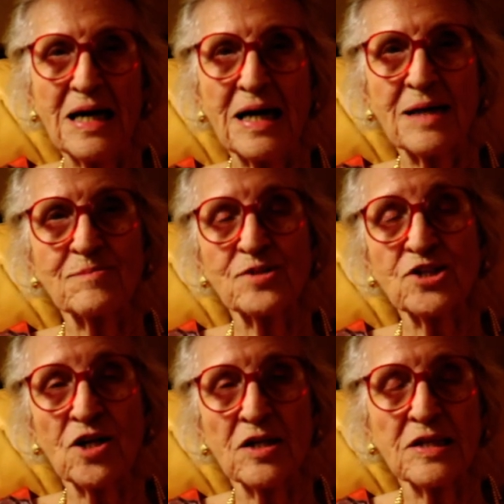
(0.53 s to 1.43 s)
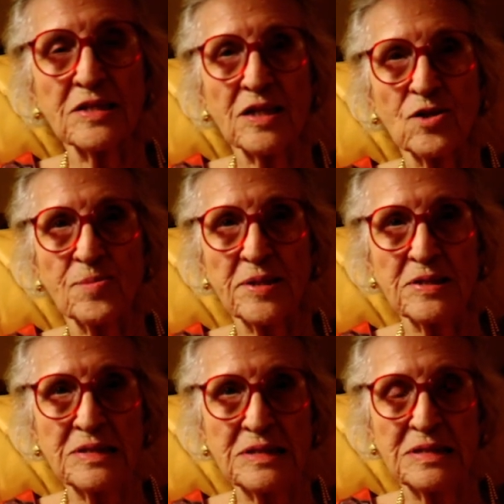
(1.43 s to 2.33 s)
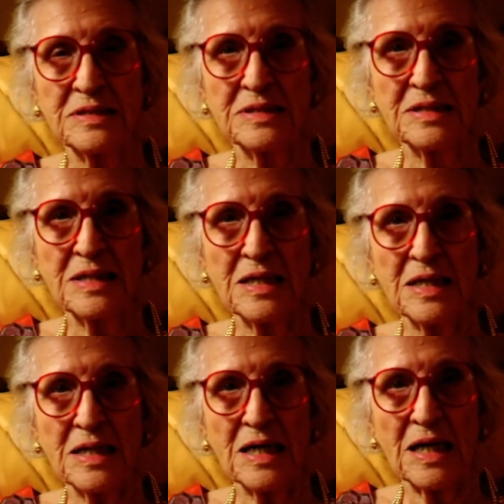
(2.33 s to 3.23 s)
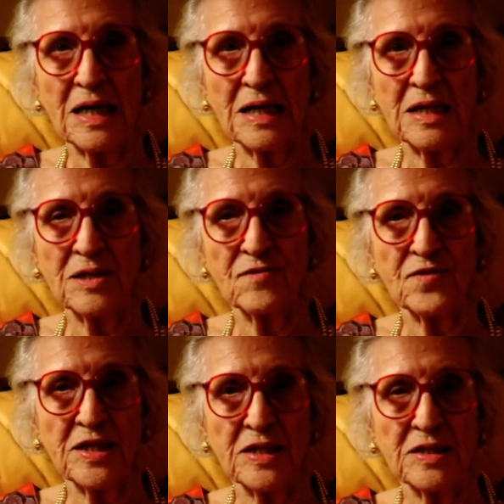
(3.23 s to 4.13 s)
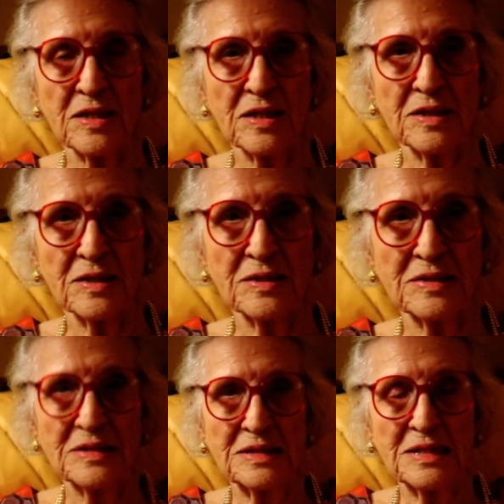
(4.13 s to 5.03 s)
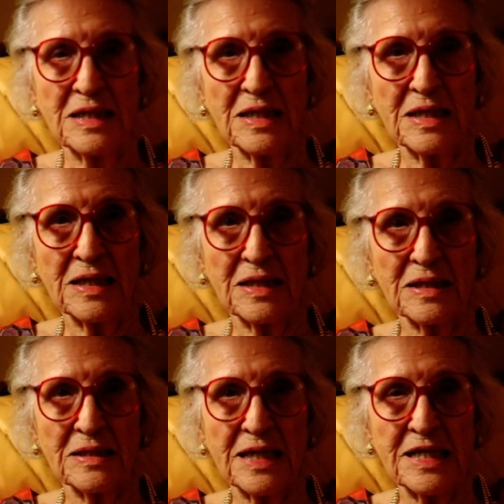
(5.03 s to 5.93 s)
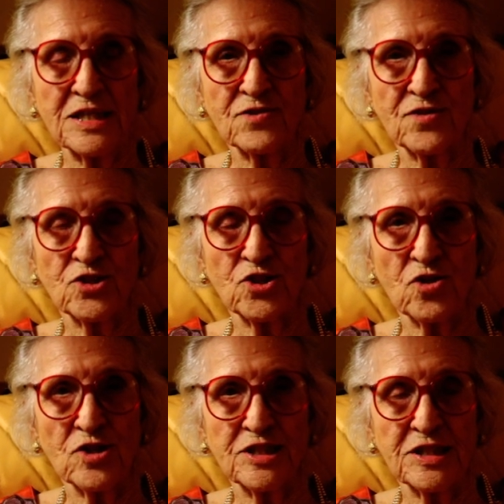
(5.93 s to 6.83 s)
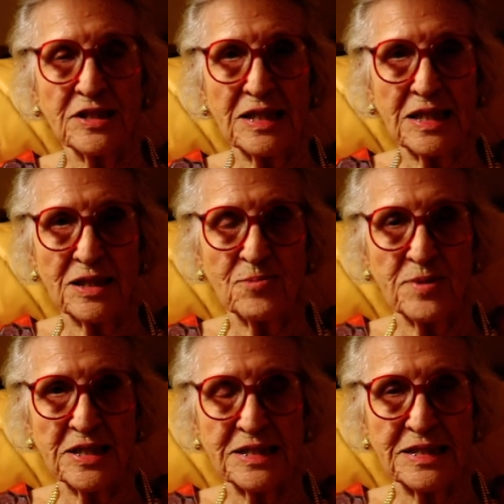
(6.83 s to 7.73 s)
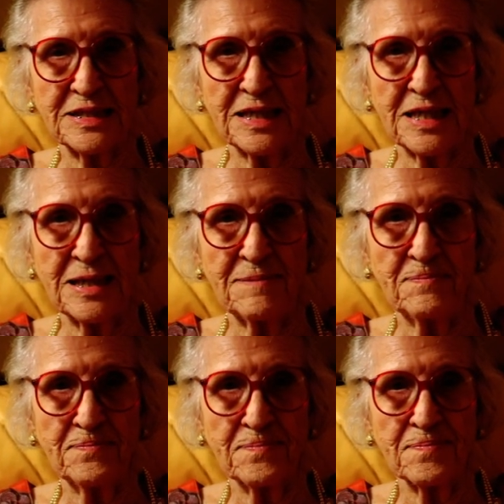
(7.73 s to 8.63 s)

I'm Charlene Coburn. I live in Gainesville, Georgia at the present time.